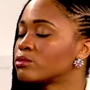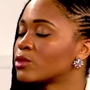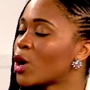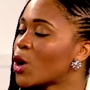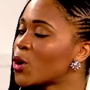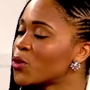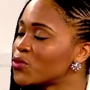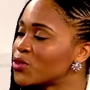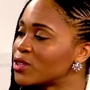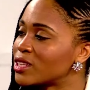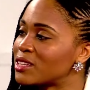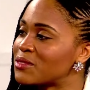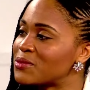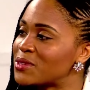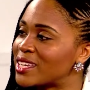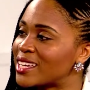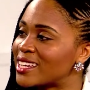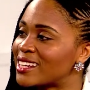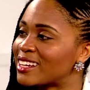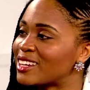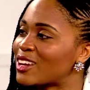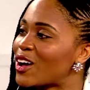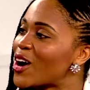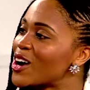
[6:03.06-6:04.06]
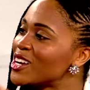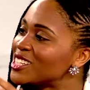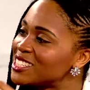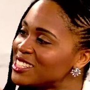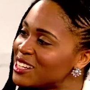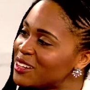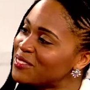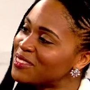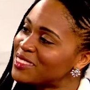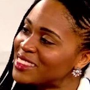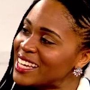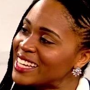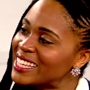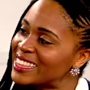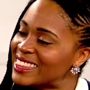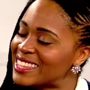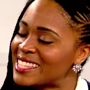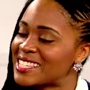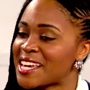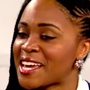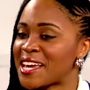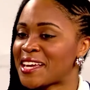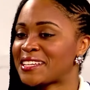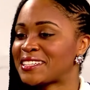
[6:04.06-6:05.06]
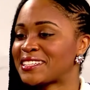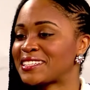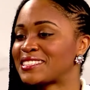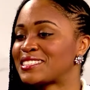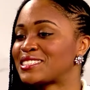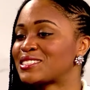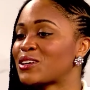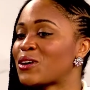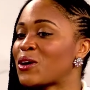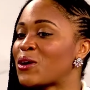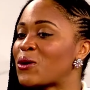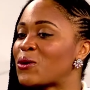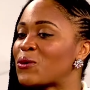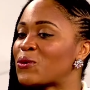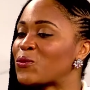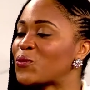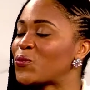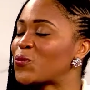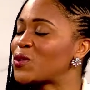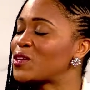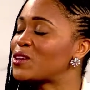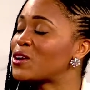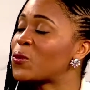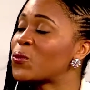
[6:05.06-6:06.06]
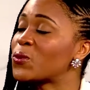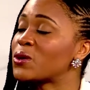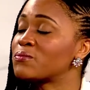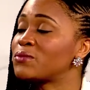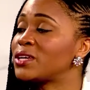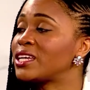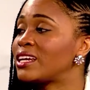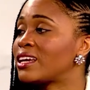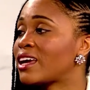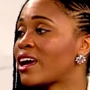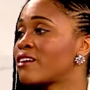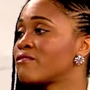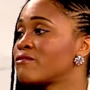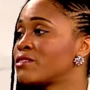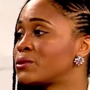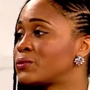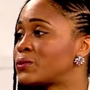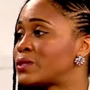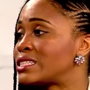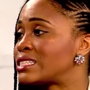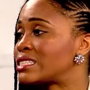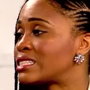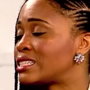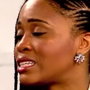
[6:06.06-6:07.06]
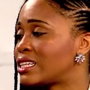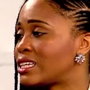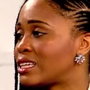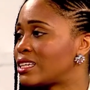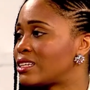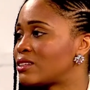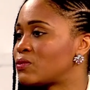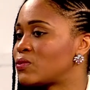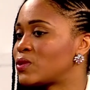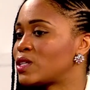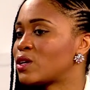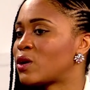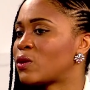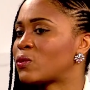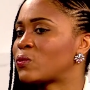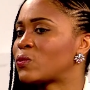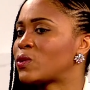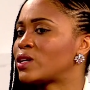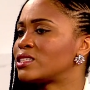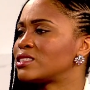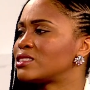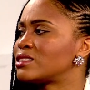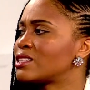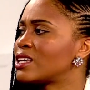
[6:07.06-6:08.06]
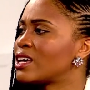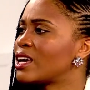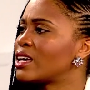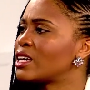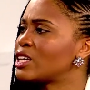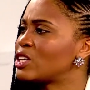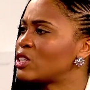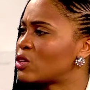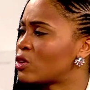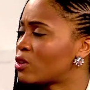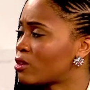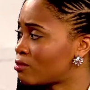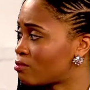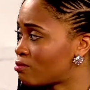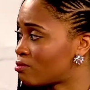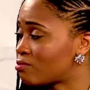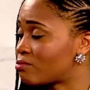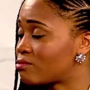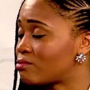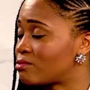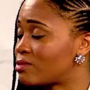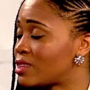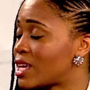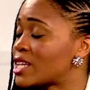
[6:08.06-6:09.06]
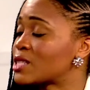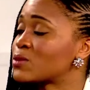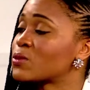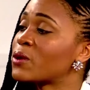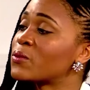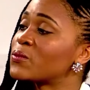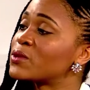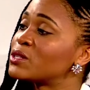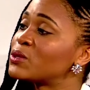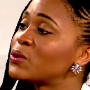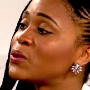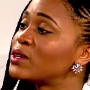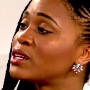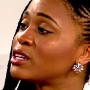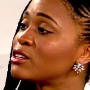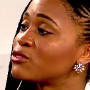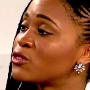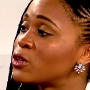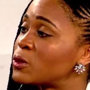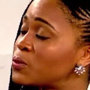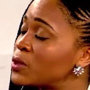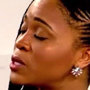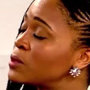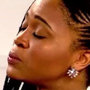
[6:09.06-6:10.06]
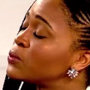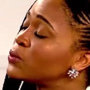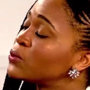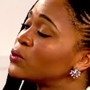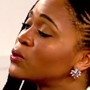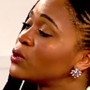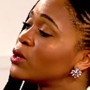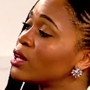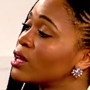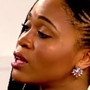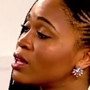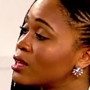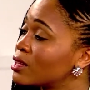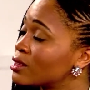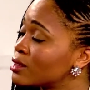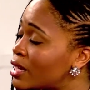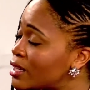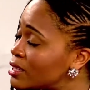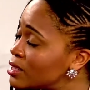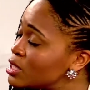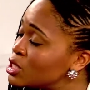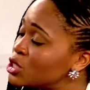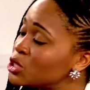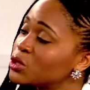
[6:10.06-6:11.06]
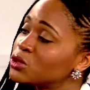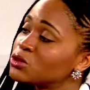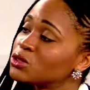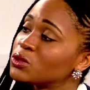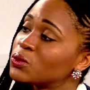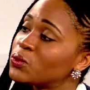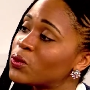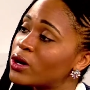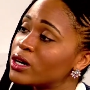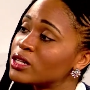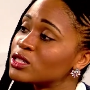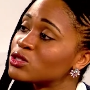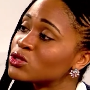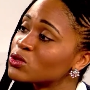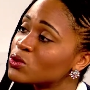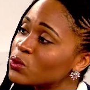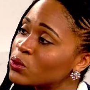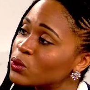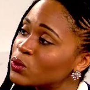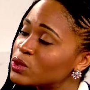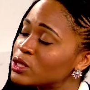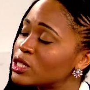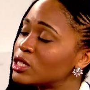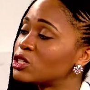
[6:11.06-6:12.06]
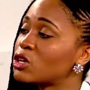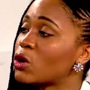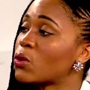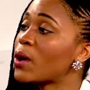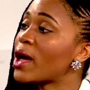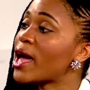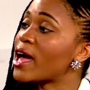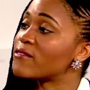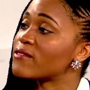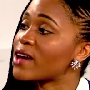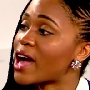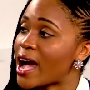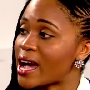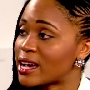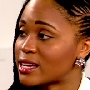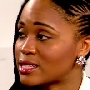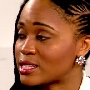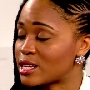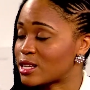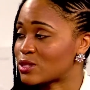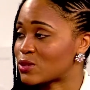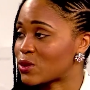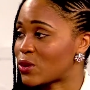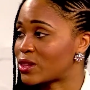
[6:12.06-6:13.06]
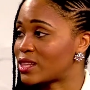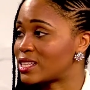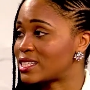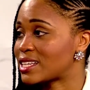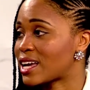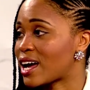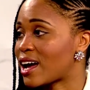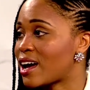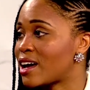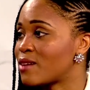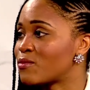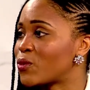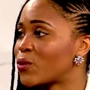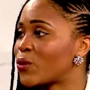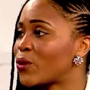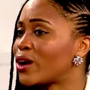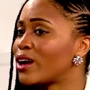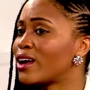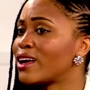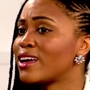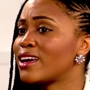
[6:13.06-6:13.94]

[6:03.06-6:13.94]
hopefully we get a large enough think tank so we're meeting everyone's need. We don't want you know that's why we're doing it, for people like the children who are in schools and don't have access all the time, or